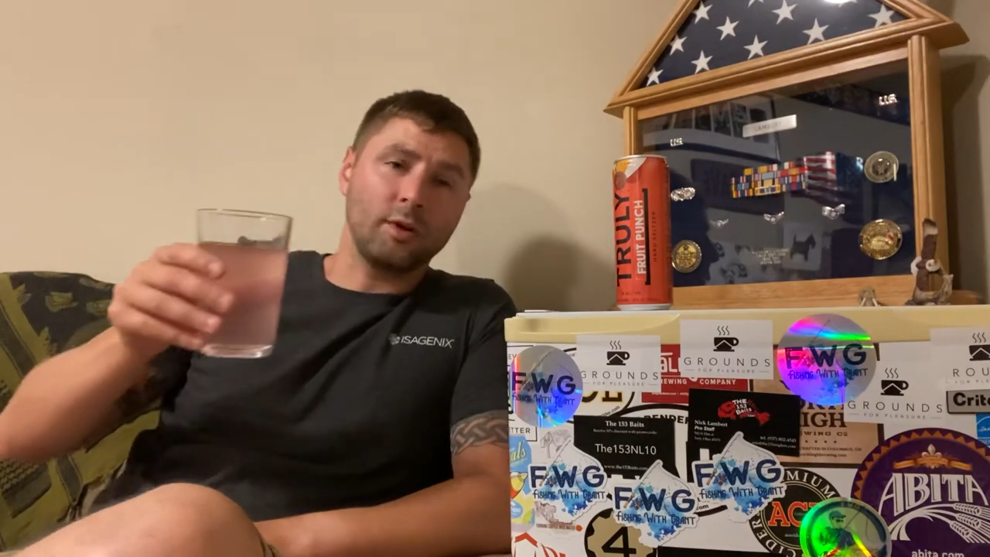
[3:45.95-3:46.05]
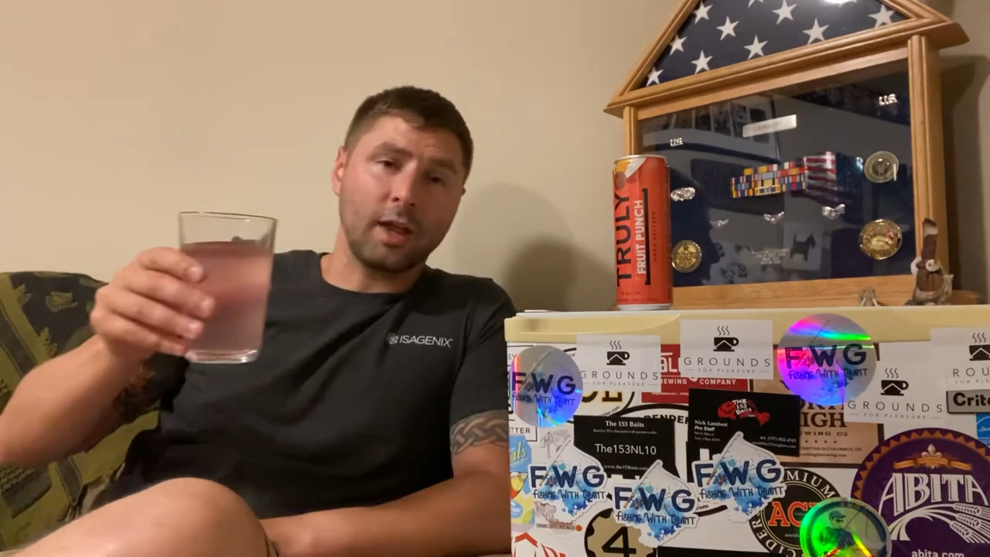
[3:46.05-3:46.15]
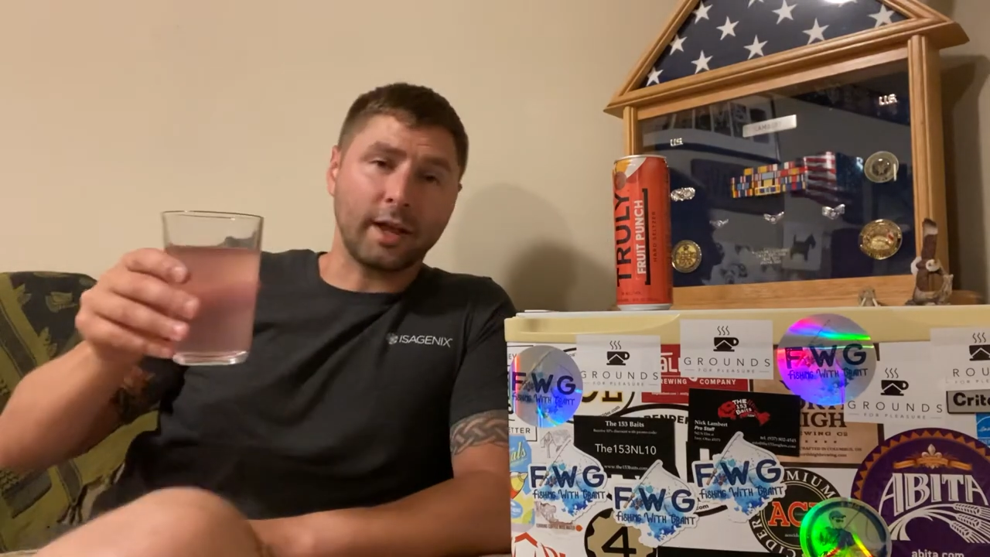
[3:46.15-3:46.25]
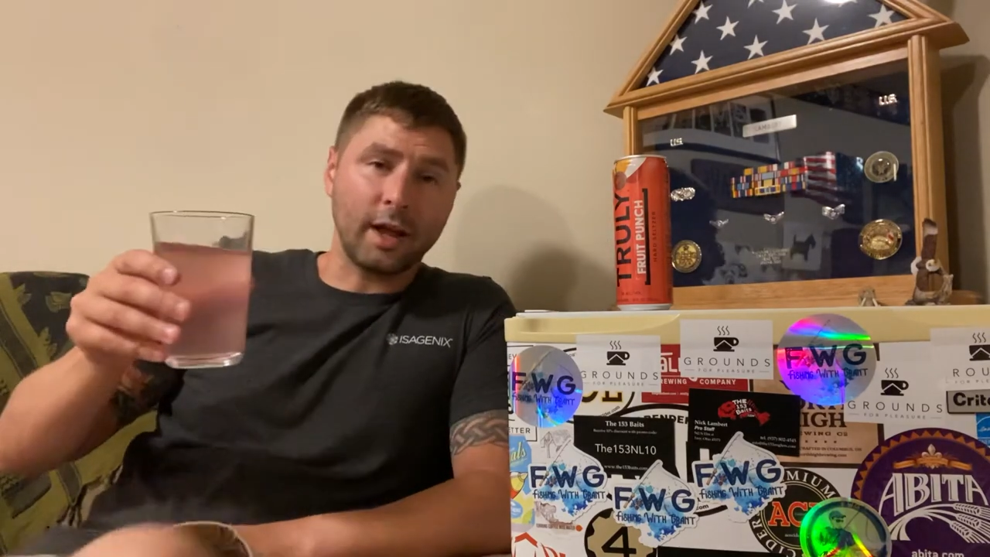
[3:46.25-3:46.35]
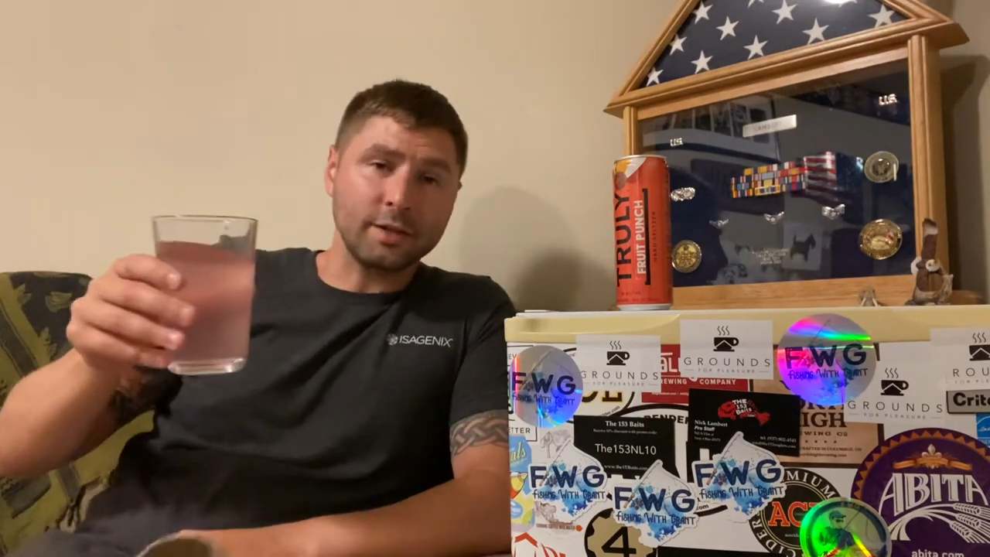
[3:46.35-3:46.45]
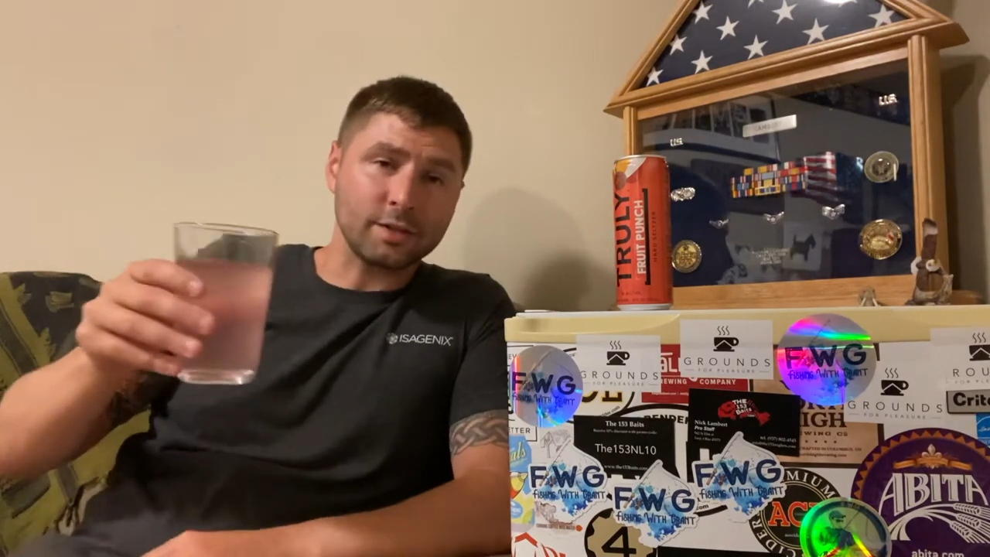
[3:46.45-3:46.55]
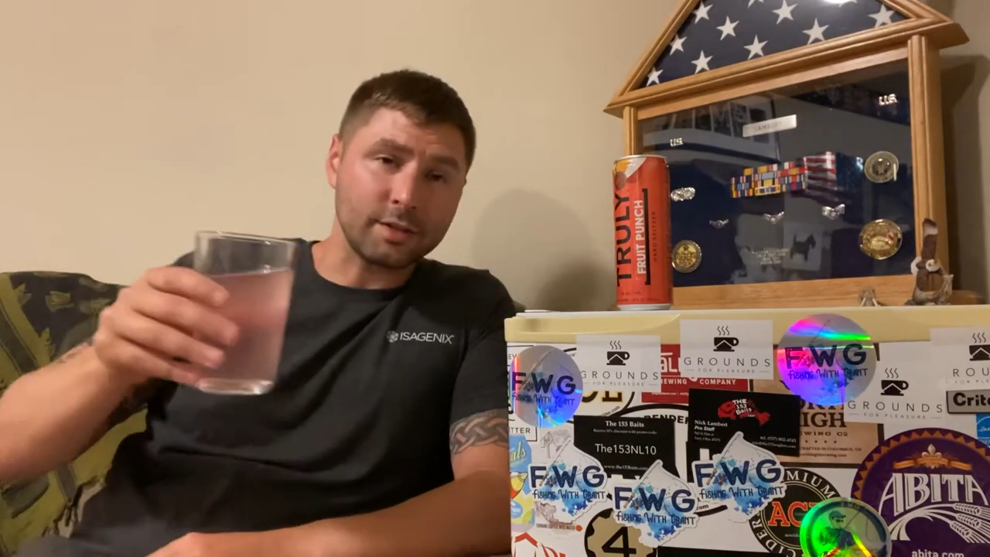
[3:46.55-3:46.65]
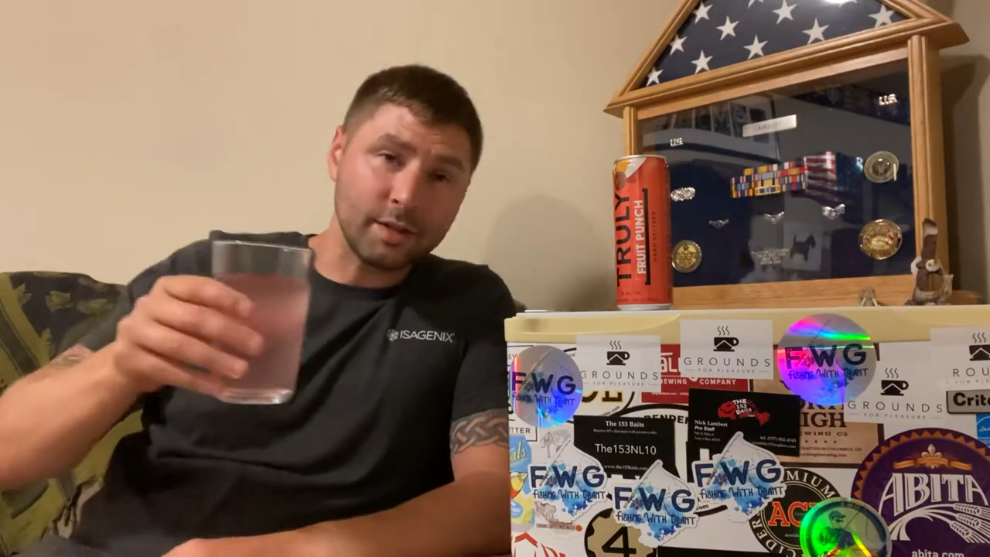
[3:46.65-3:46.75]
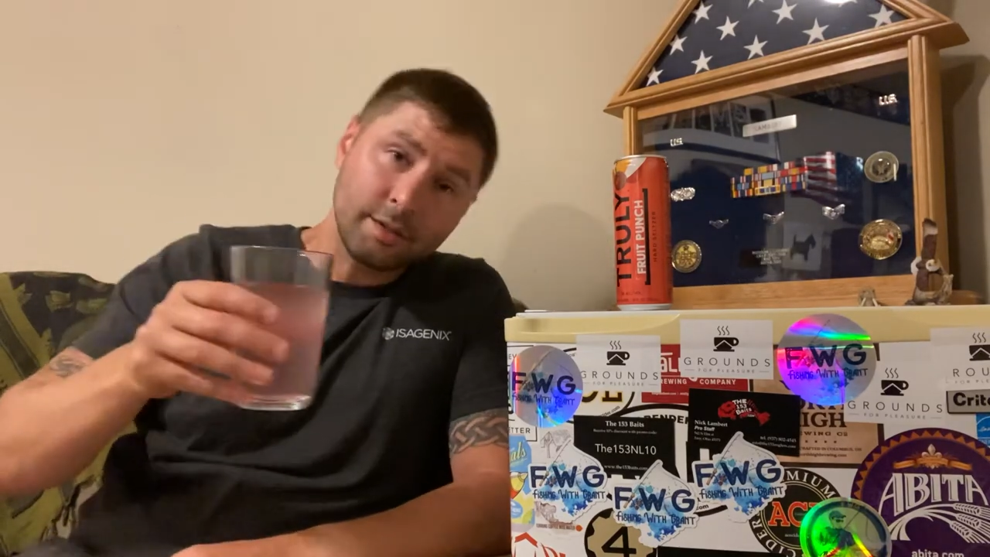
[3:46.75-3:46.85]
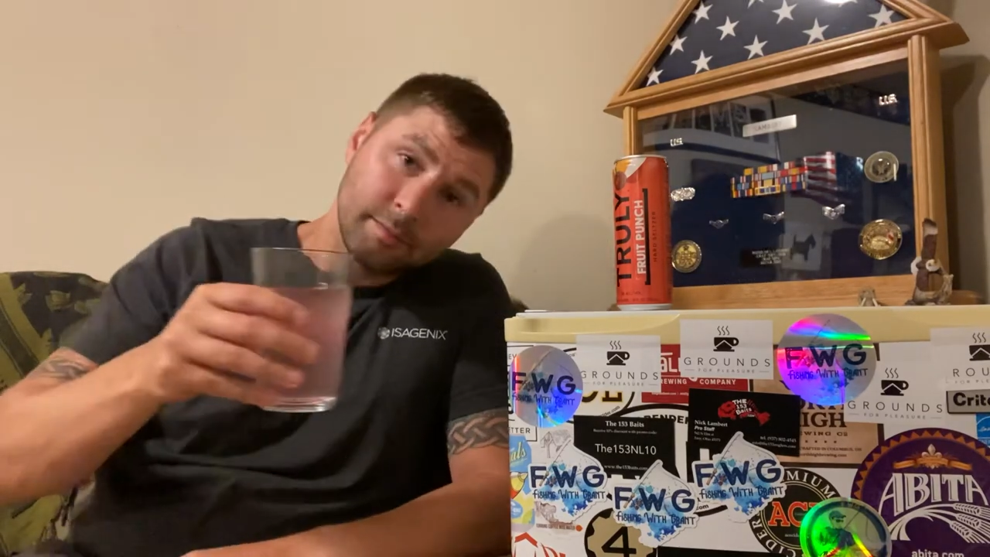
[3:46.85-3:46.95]
like I just
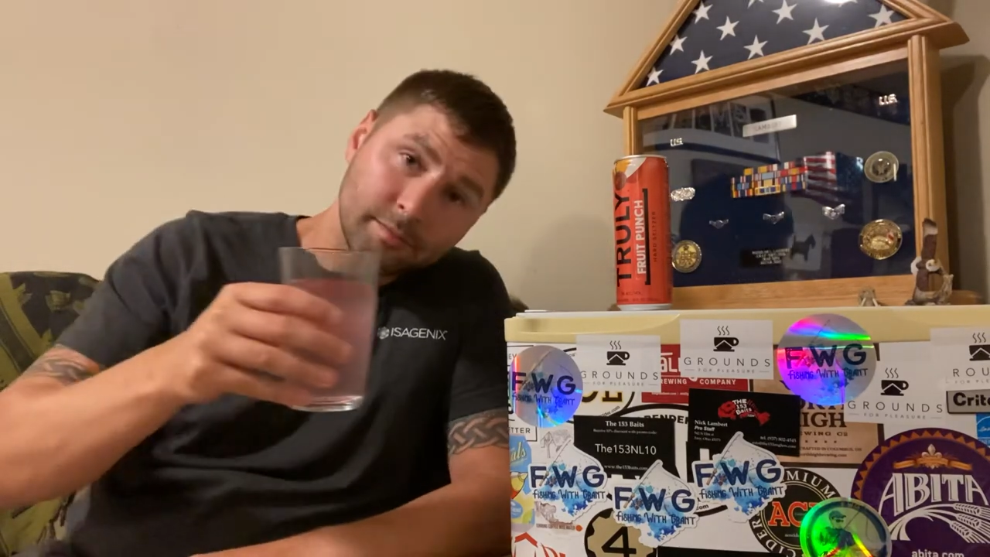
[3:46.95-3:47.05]
did.